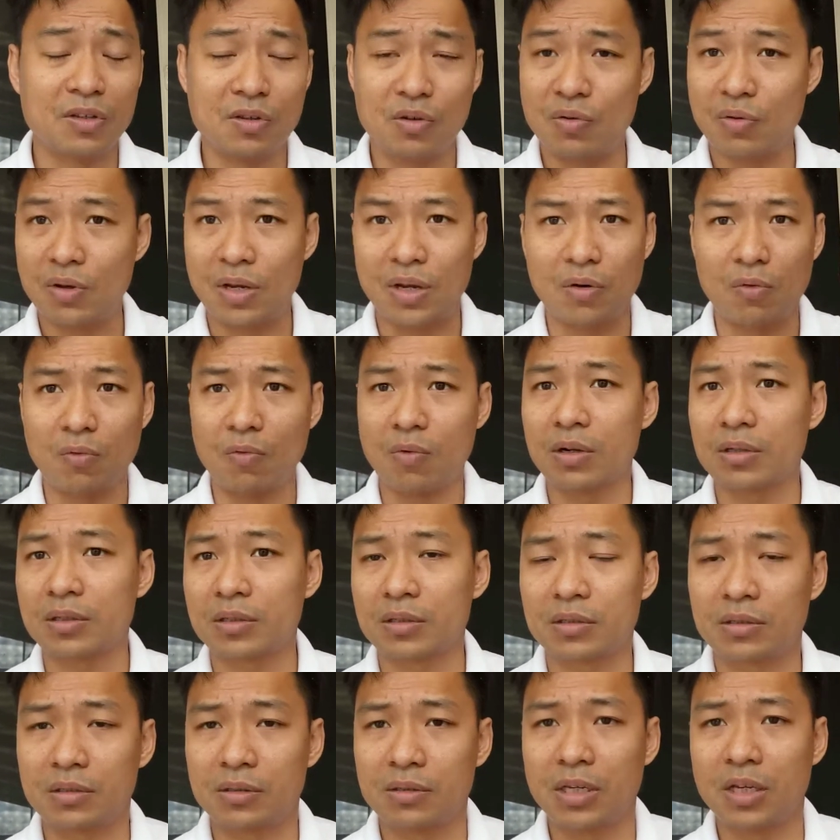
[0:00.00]
You can
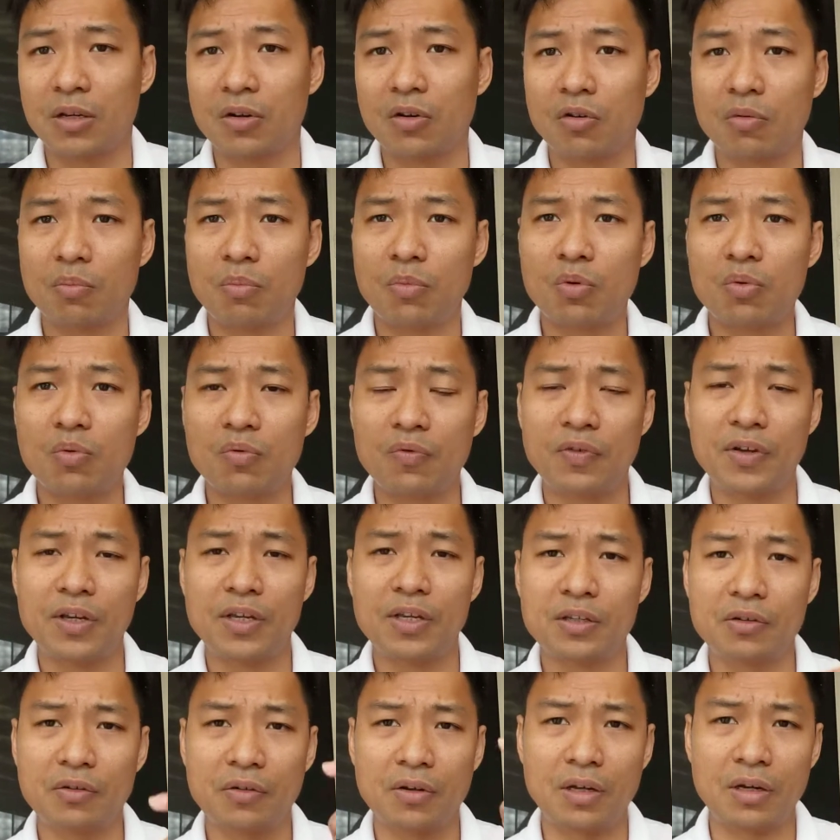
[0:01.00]
watch single
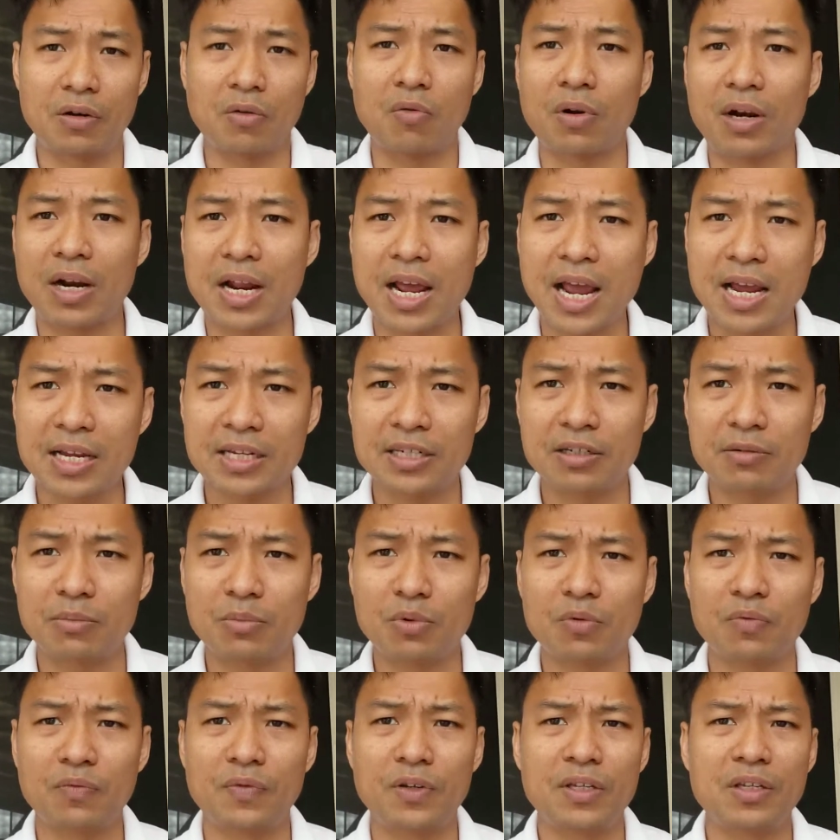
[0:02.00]
movie, you can watch
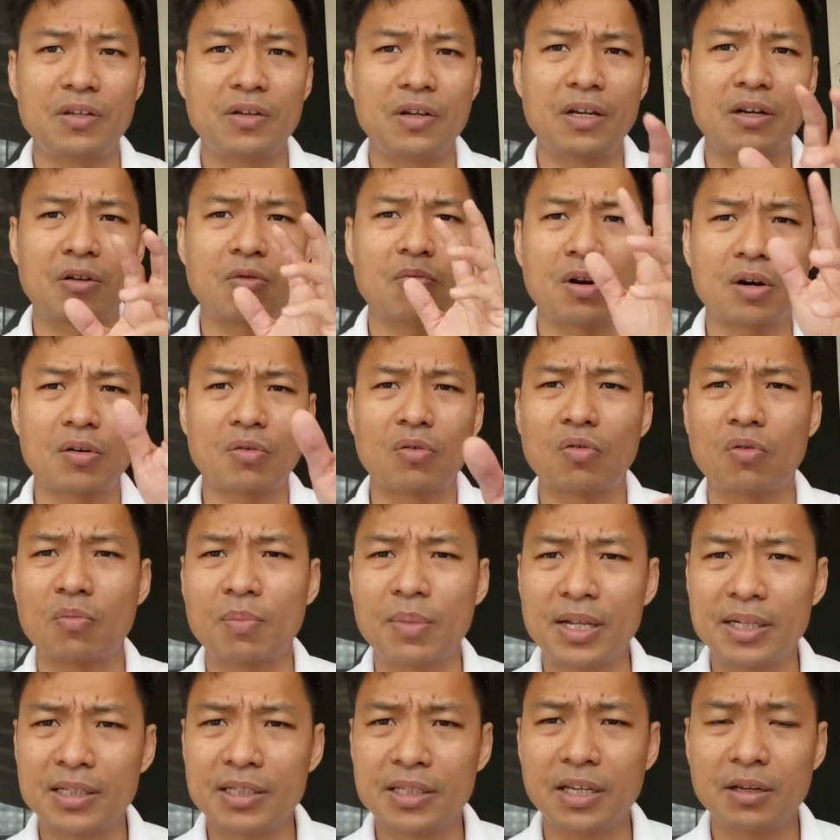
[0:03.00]
action movie, you can watch
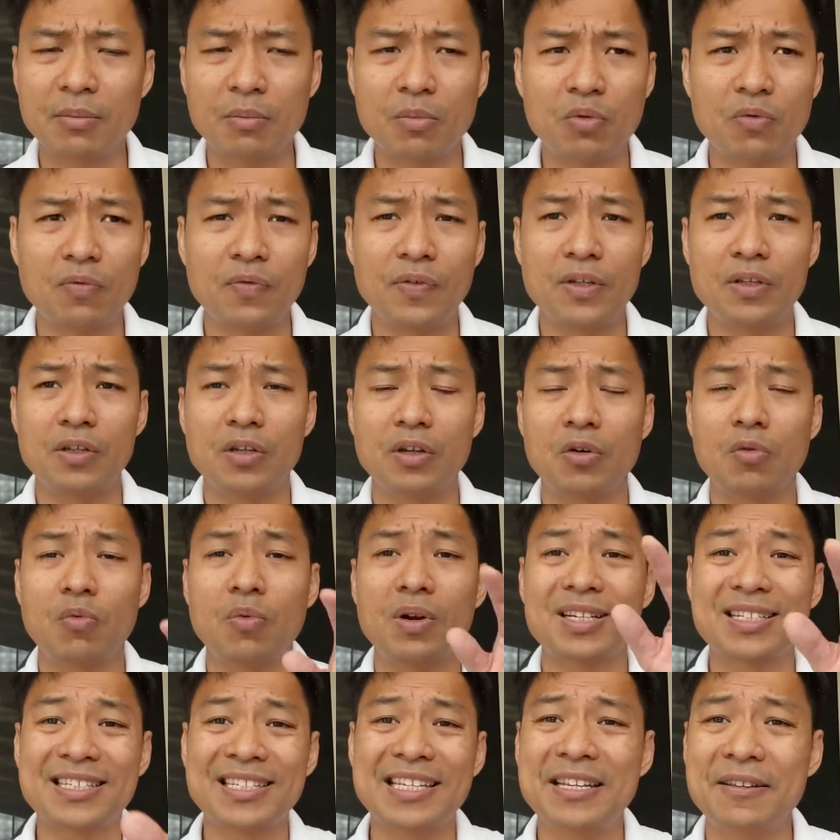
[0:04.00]
romantic movie, you can
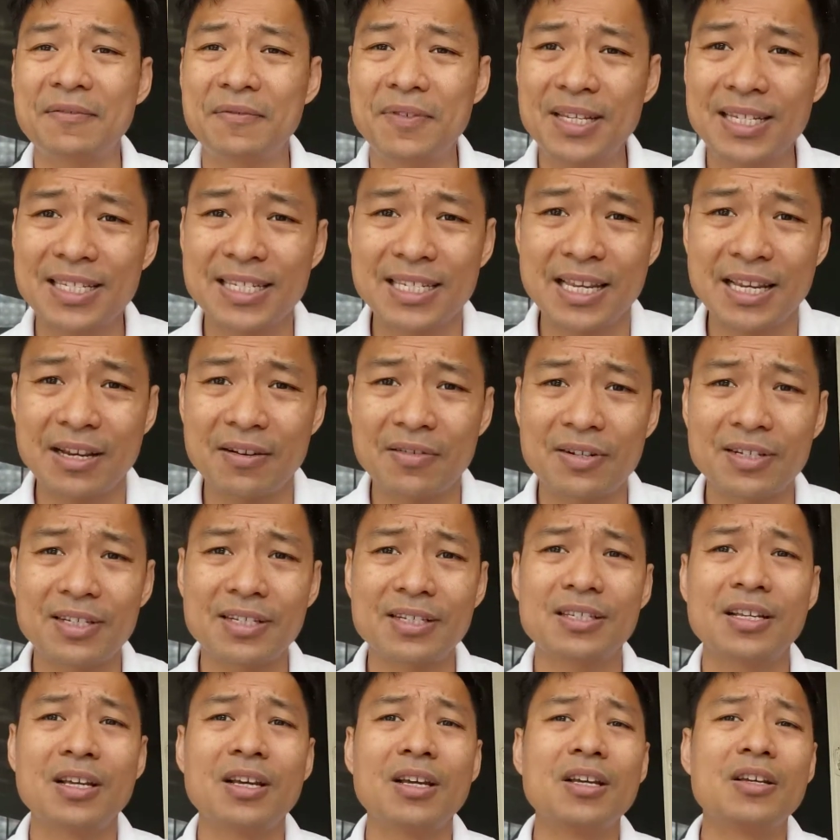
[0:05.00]
watch TV
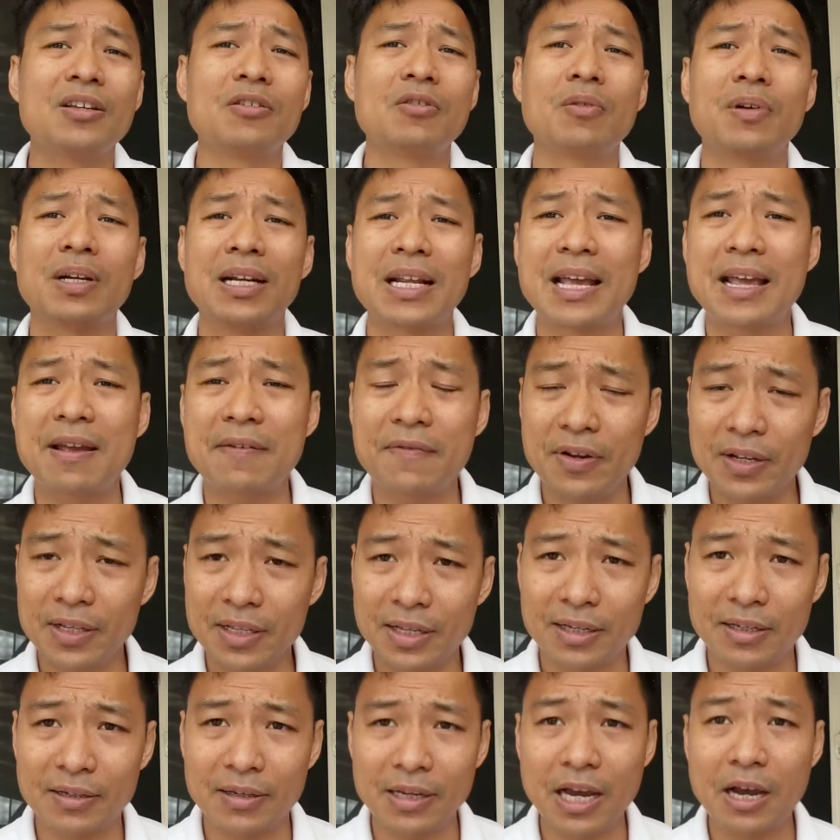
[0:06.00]
series, you want
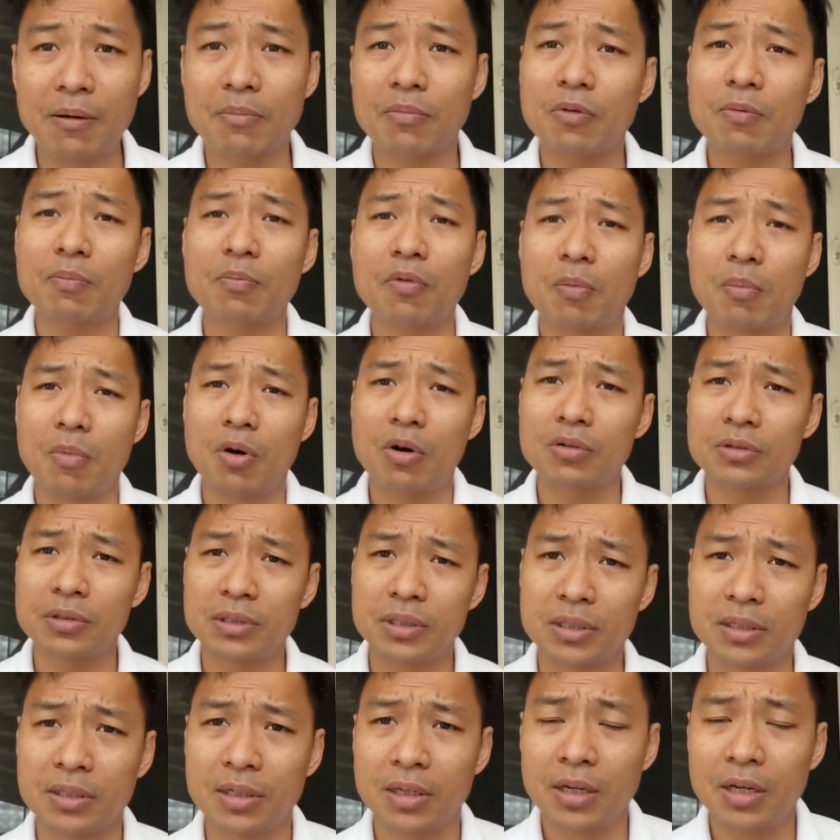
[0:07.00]
everything. I'm not
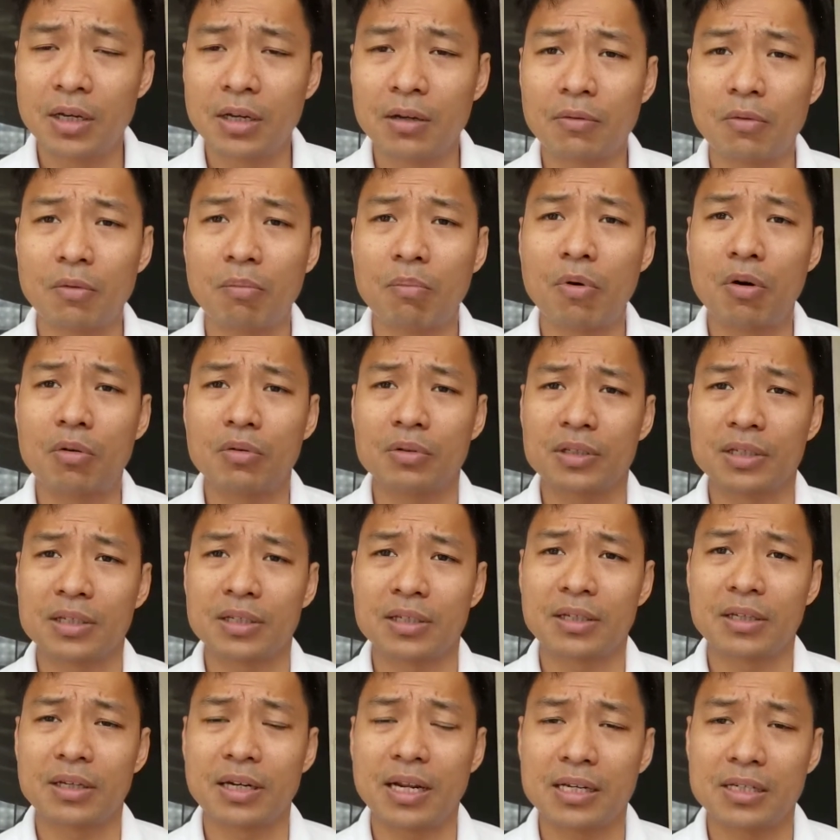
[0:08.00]
promoting
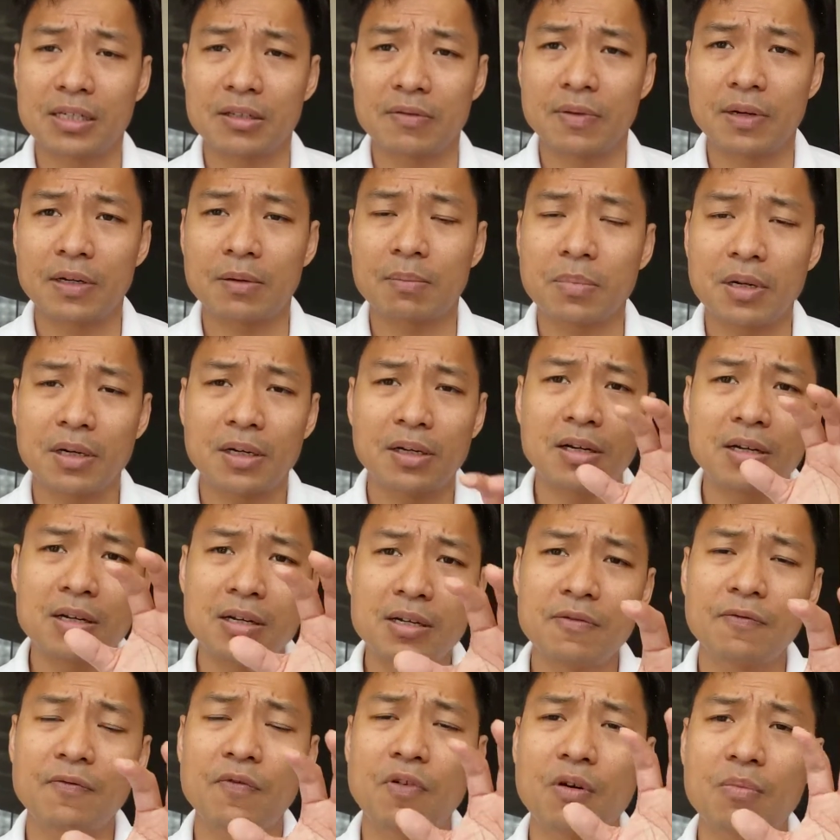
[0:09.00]
next week, but
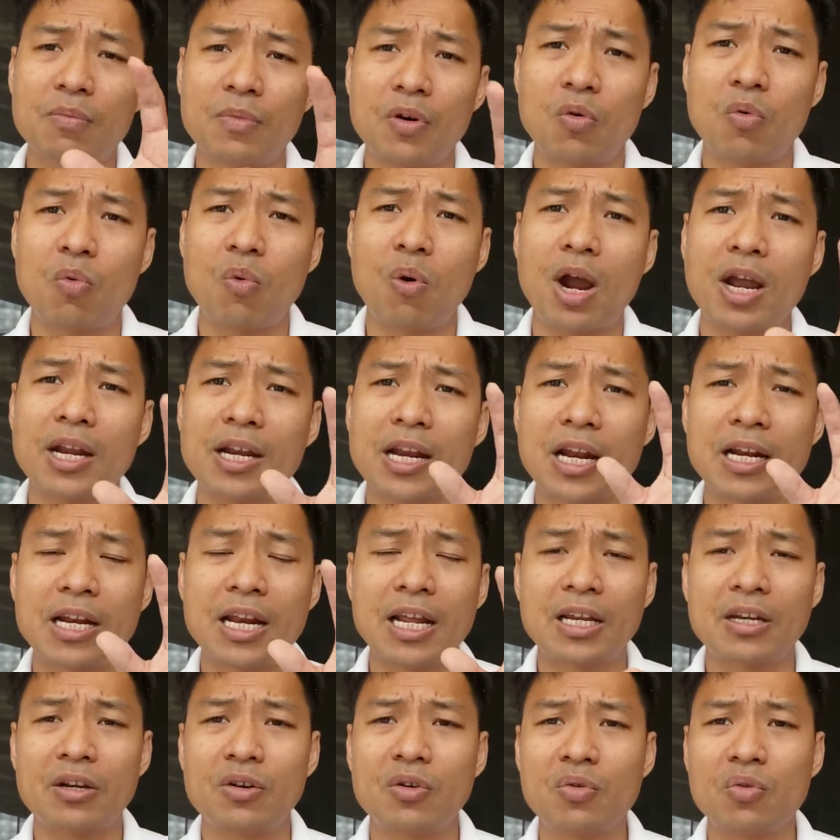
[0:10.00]
learn from the way
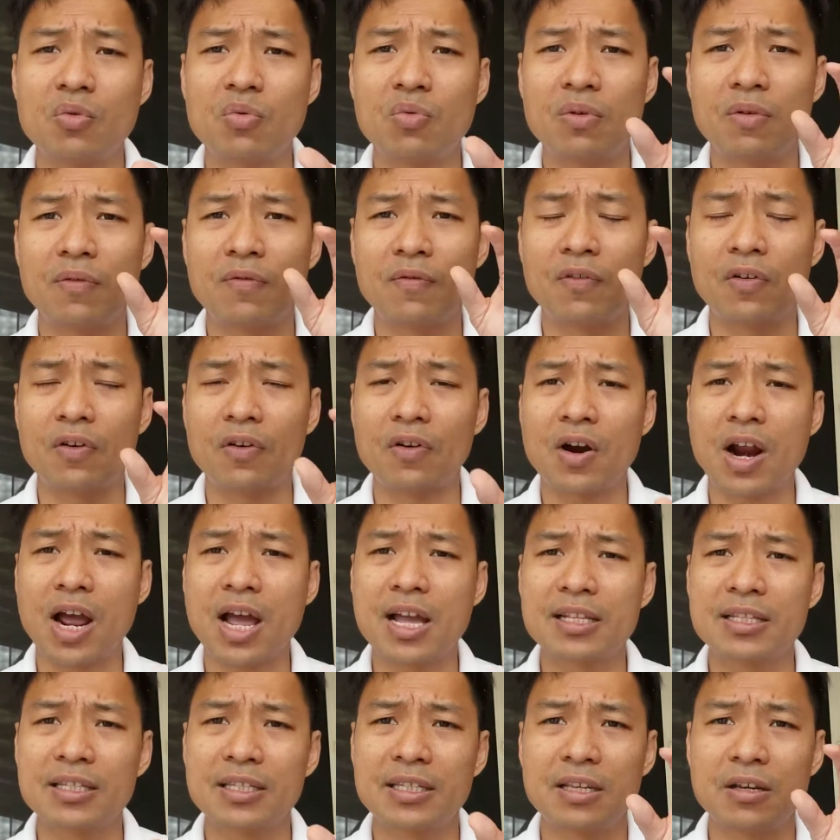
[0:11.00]
that they do a
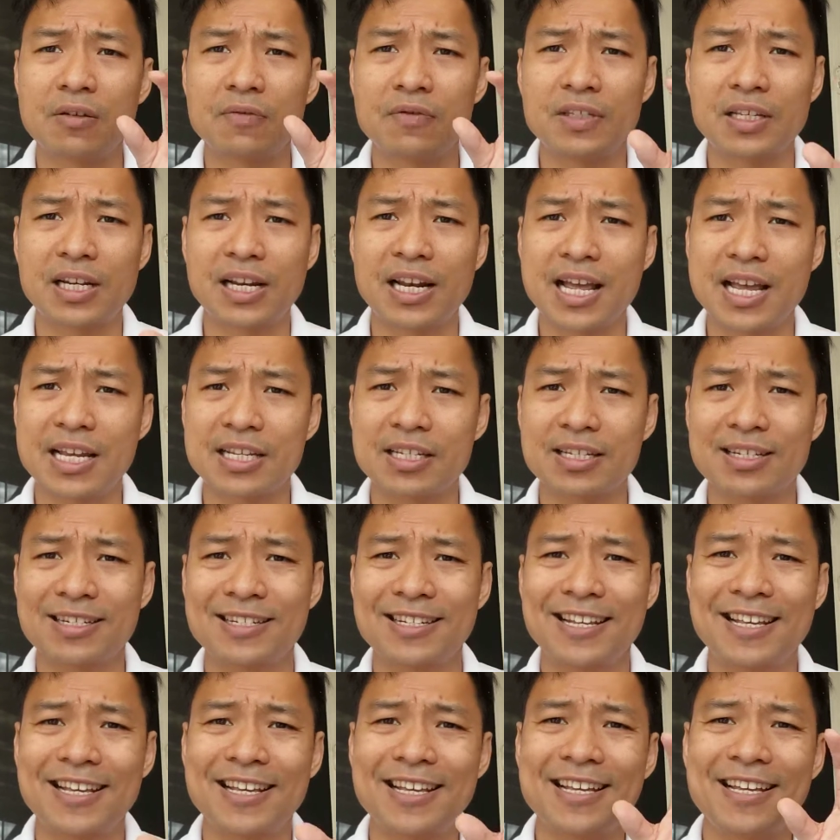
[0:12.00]
variety of selection.